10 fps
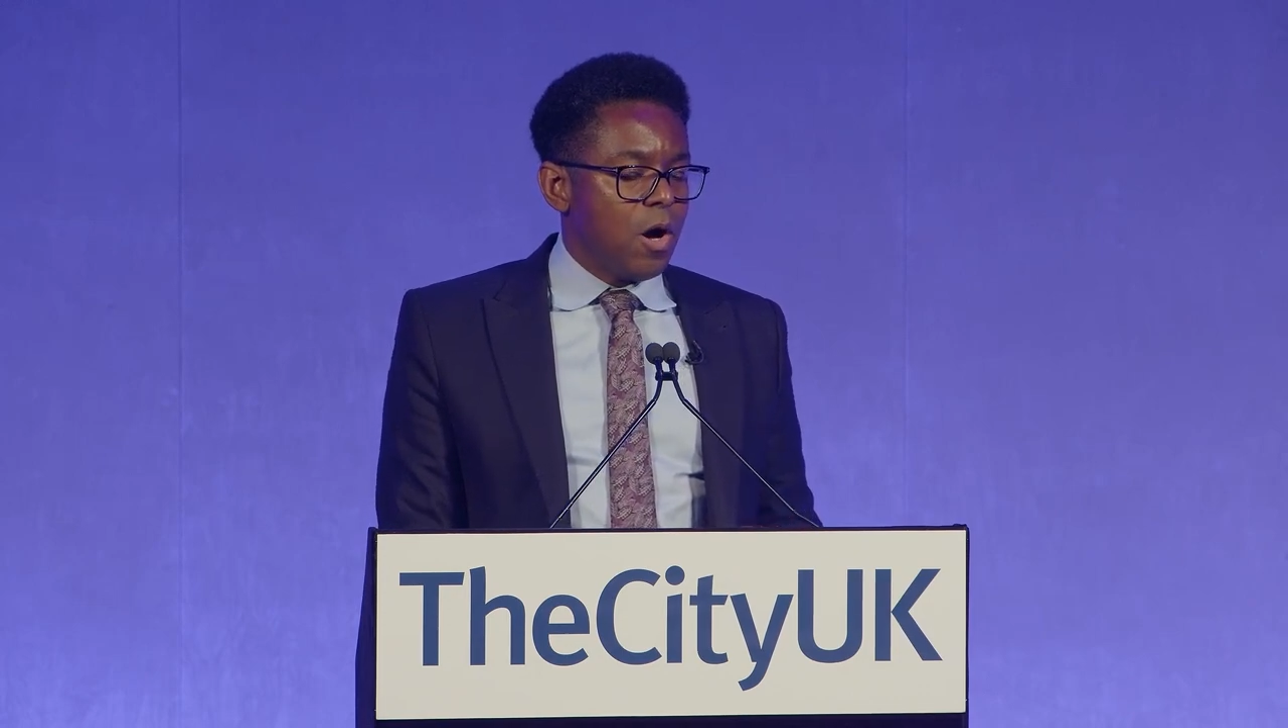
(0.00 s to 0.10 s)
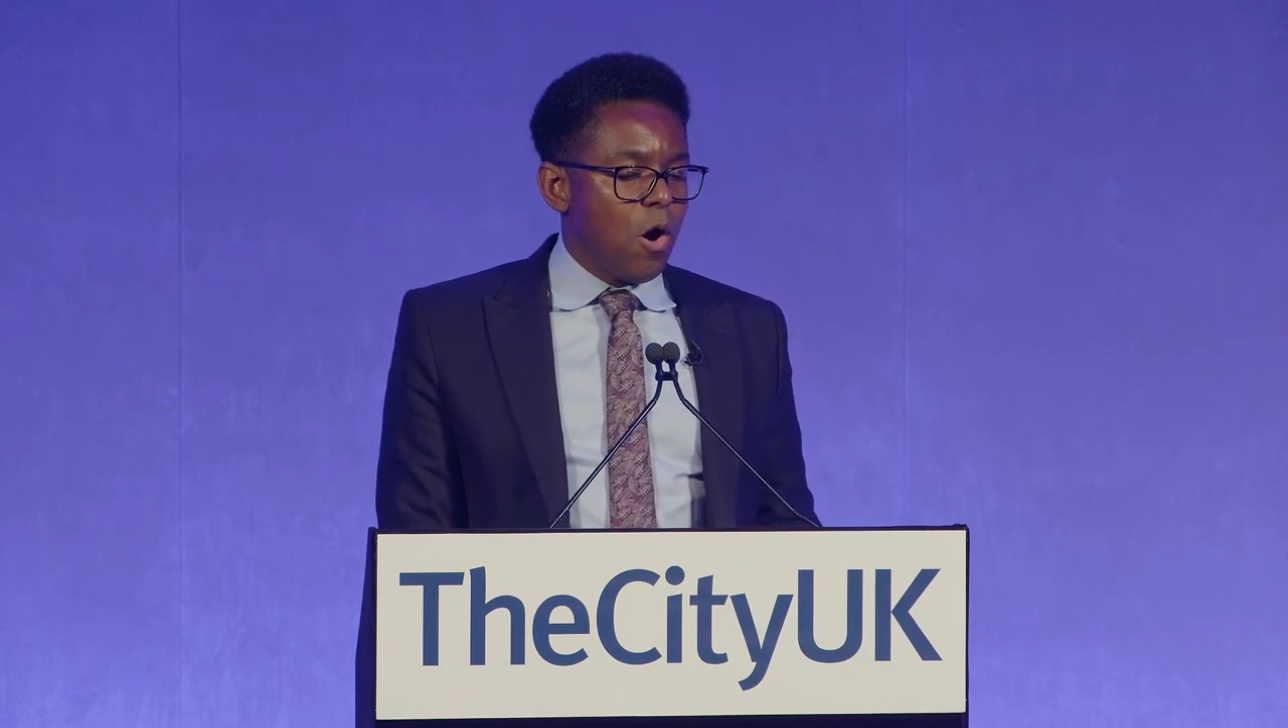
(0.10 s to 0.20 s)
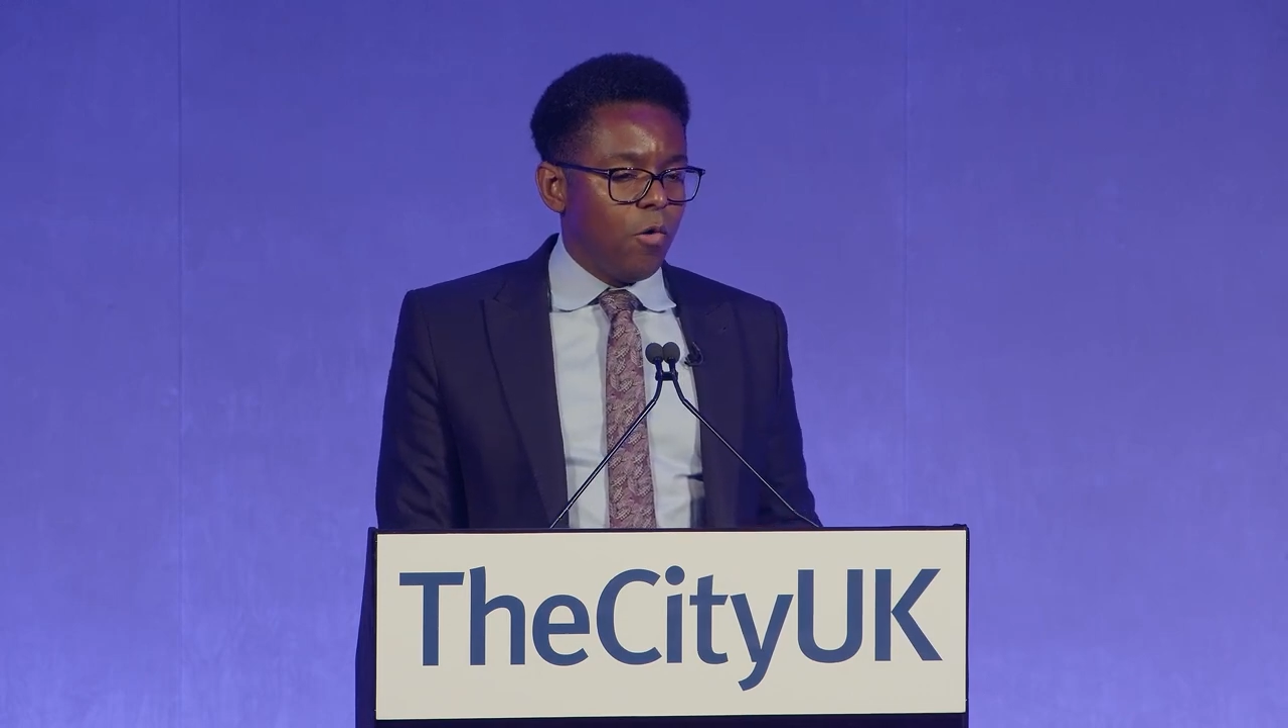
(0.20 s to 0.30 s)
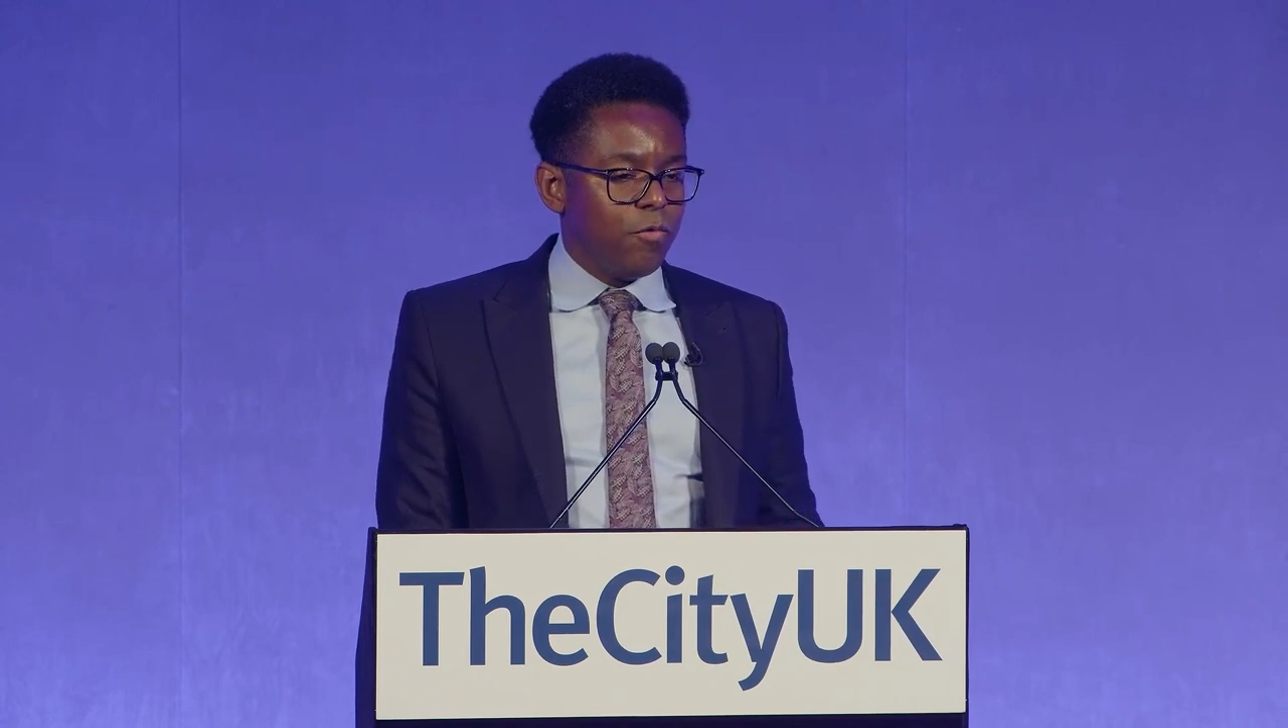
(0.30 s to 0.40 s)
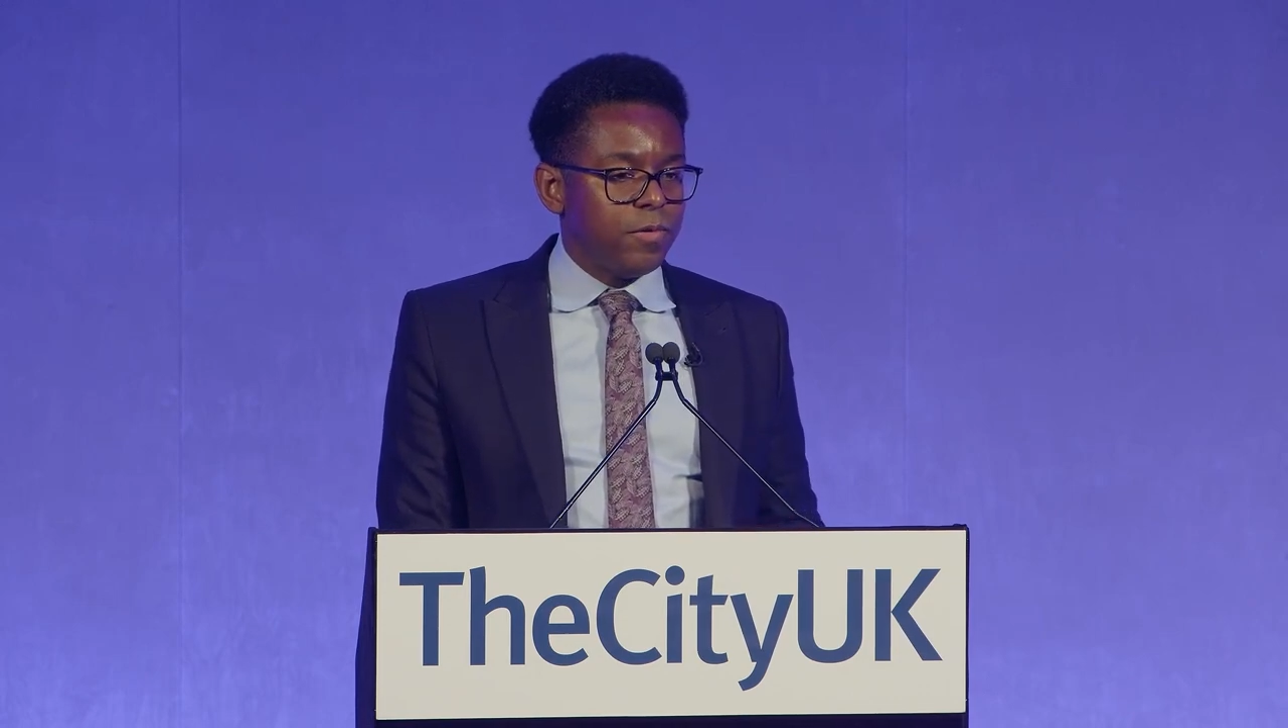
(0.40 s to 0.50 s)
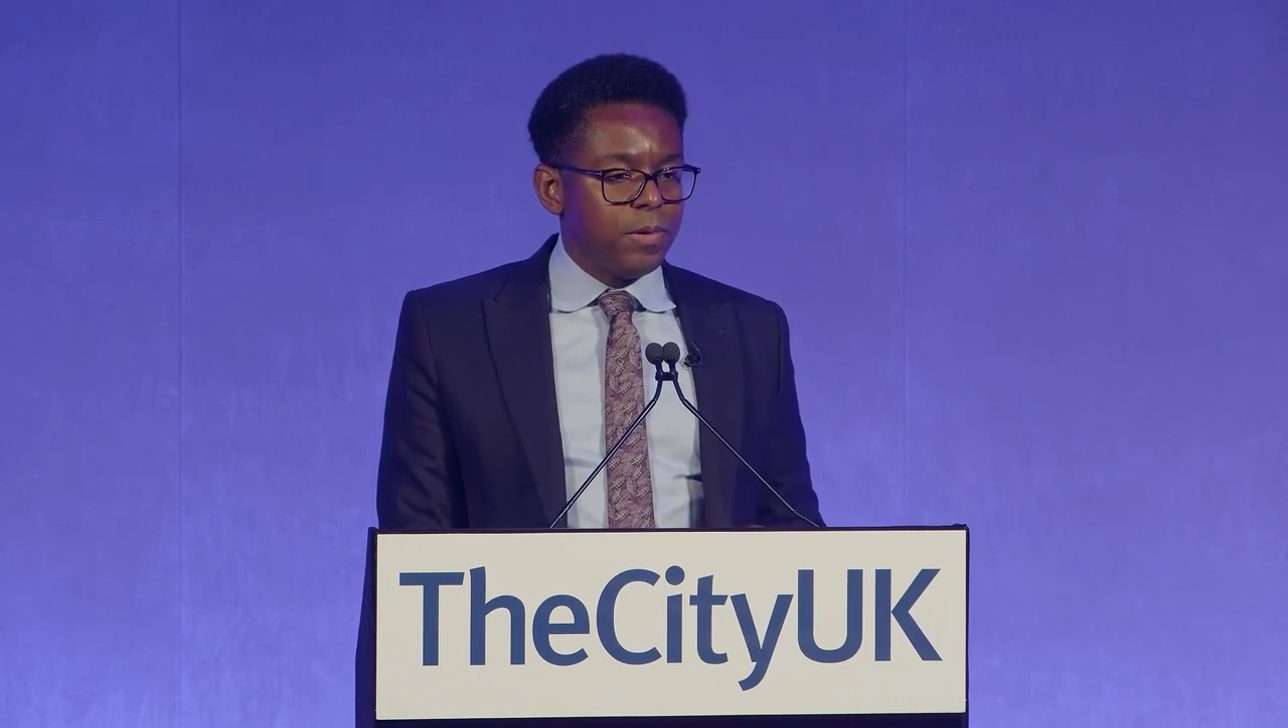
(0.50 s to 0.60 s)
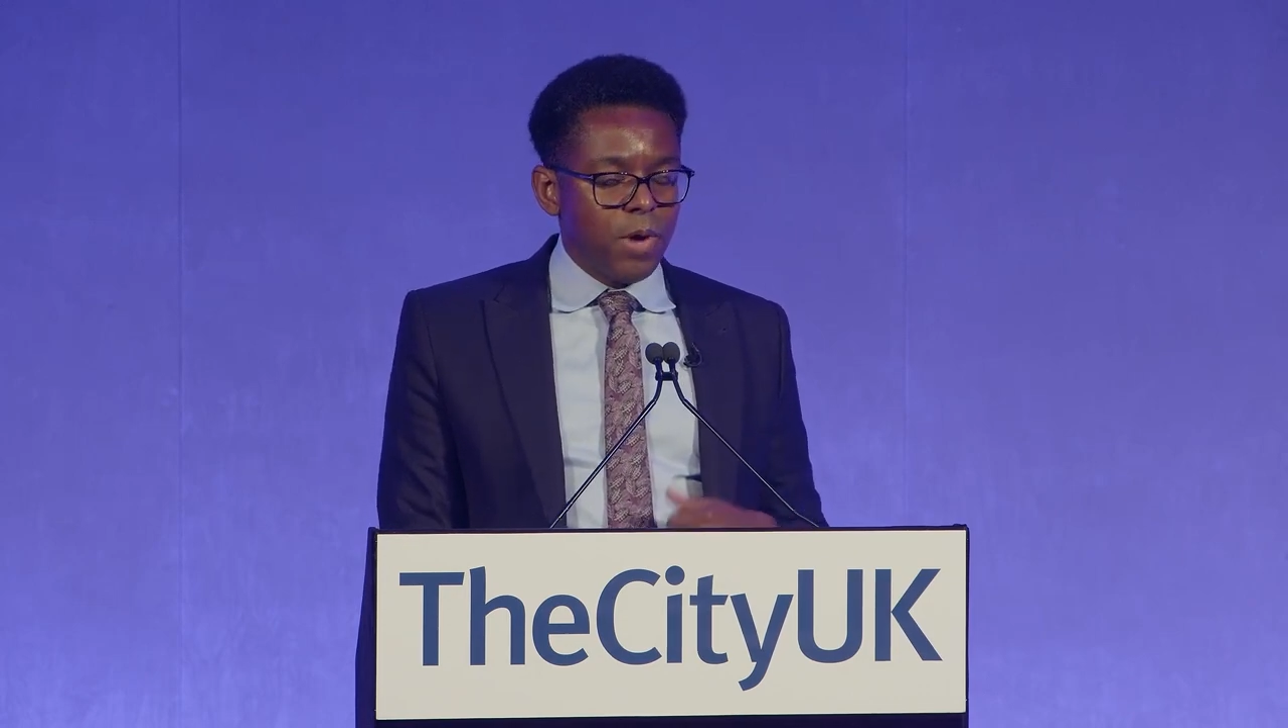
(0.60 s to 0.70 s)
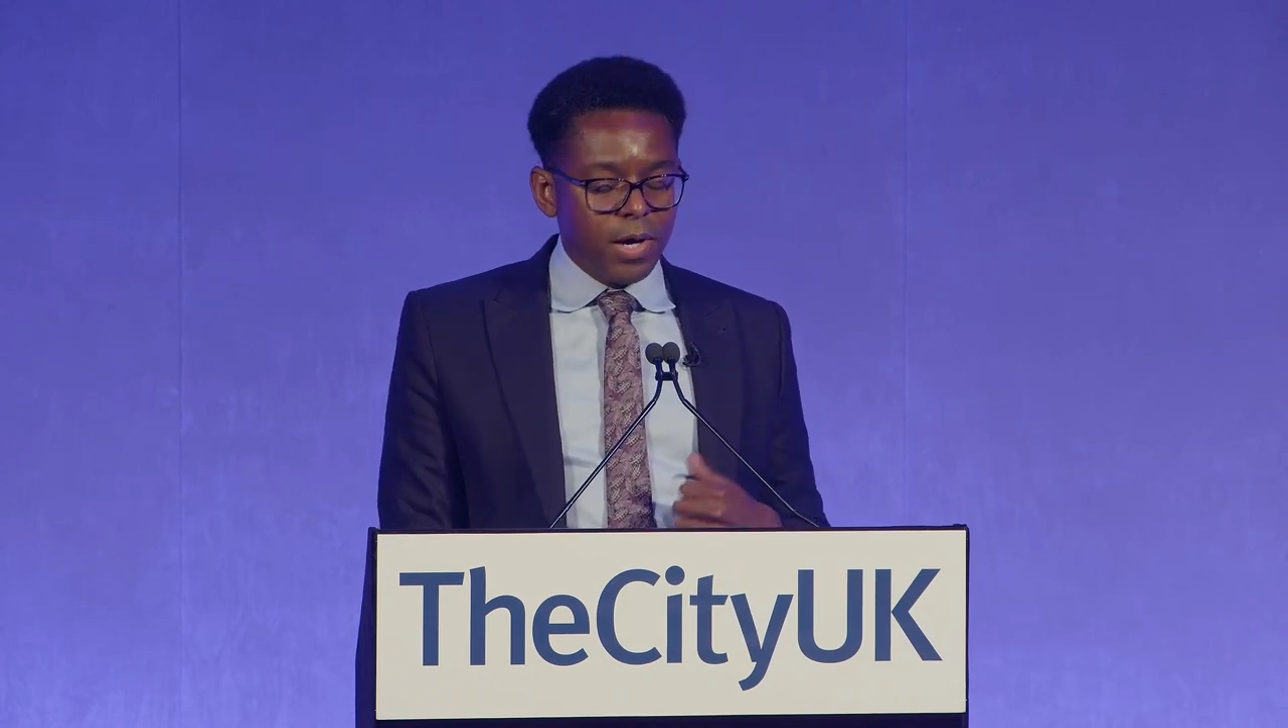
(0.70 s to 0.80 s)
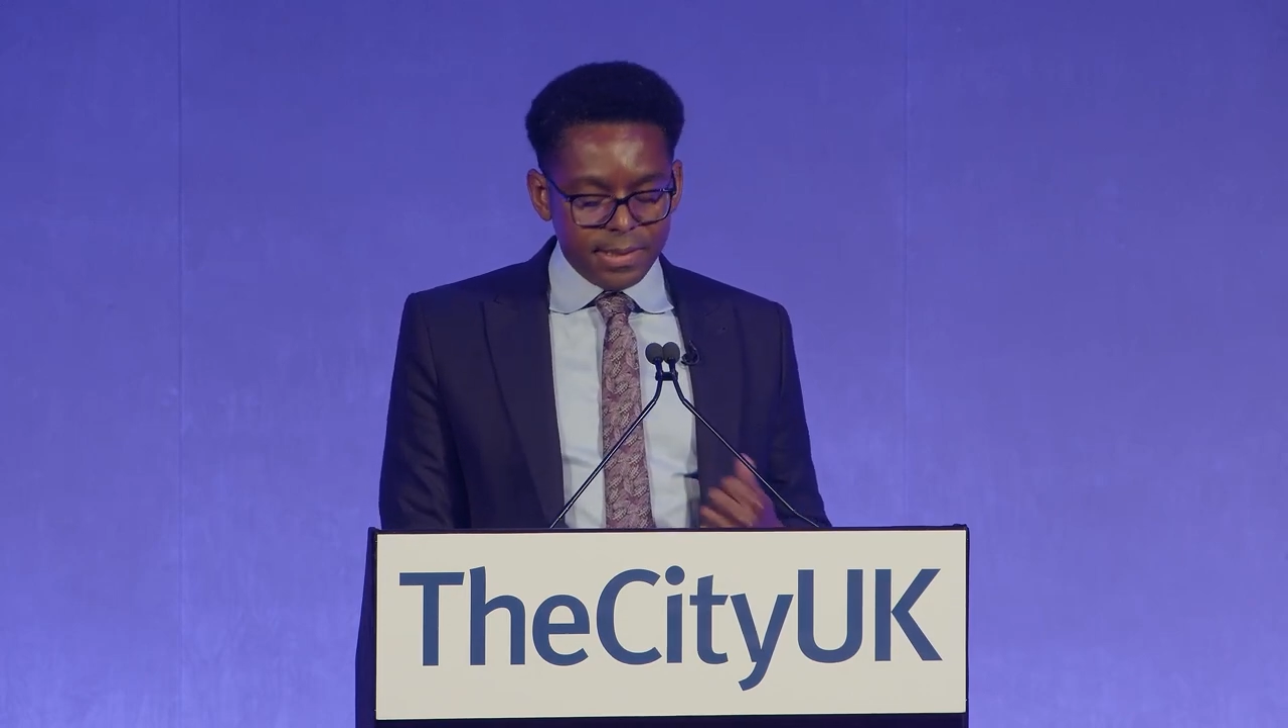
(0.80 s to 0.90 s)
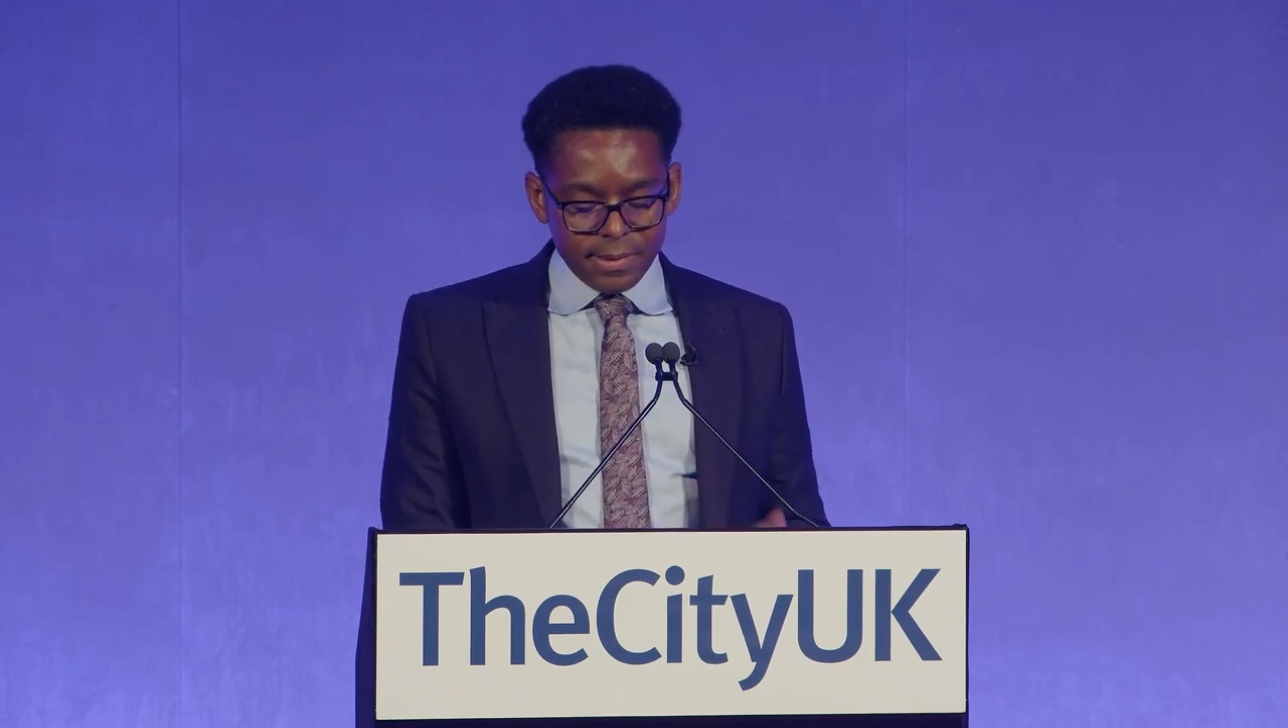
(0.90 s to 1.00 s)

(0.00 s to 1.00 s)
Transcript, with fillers: of market